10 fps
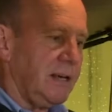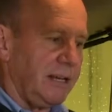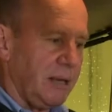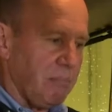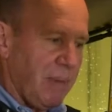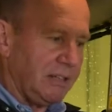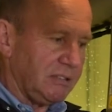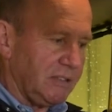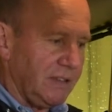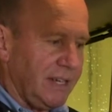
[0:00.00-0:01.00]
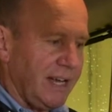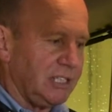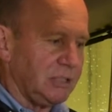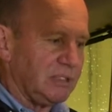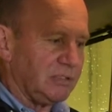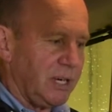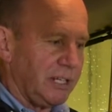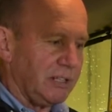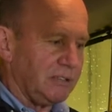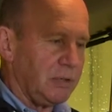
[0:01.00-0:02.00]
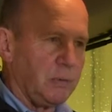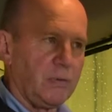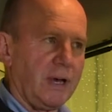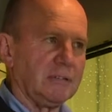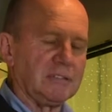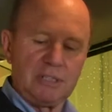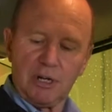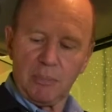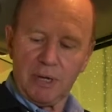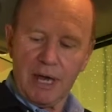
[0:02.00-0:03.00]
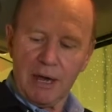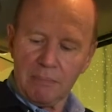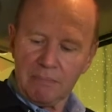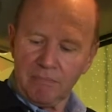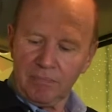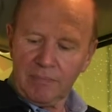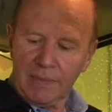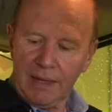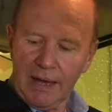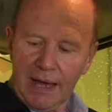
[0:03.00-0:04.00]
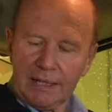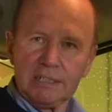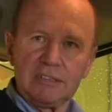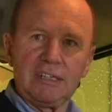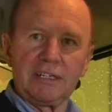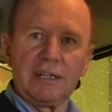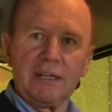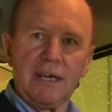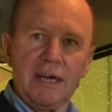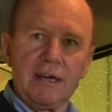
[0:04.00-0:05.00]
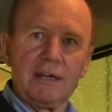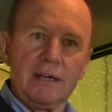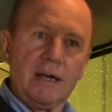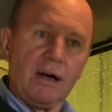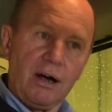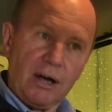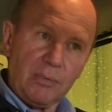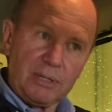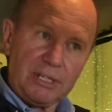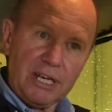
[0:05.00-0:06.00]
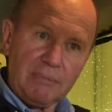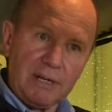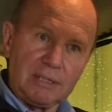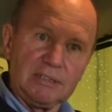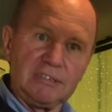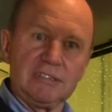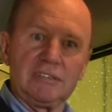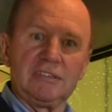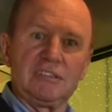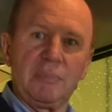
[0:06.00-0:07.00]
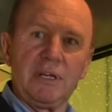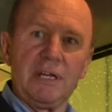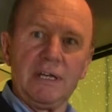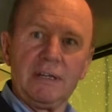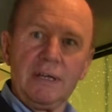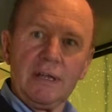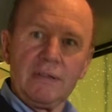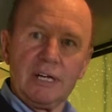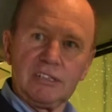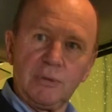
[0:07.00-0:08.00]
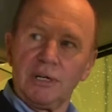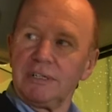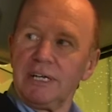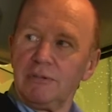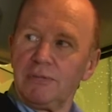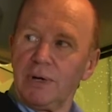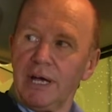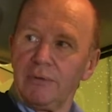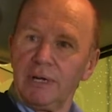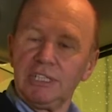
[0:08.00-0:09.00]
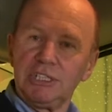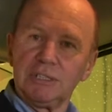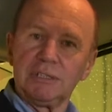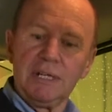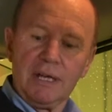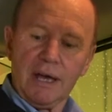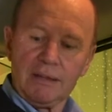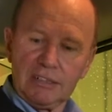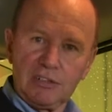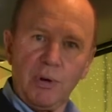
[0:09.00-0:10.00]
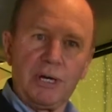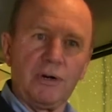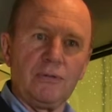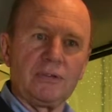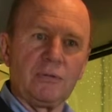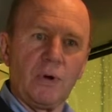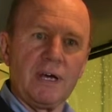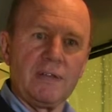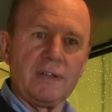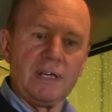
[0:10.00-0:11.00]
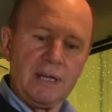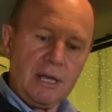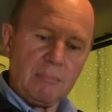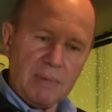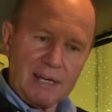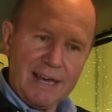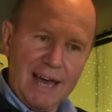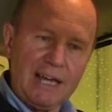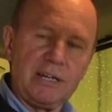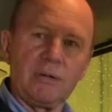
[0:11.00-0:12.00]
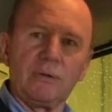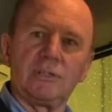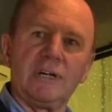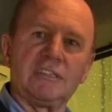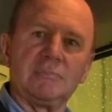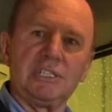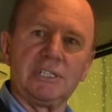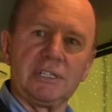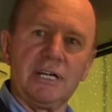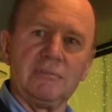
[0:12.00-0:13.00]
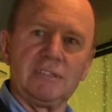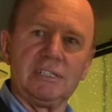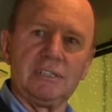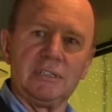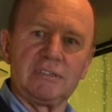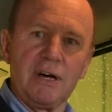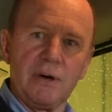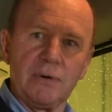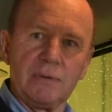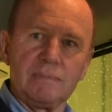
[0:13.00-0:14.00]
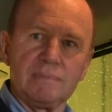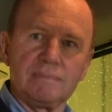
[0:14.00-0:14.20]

and it meant that the engine was running at 2000 RPM, and in second gear, I would keep that consistent speed. That's what I'd need for aeration, and that's quite often where the mechanical transmission comes into its own.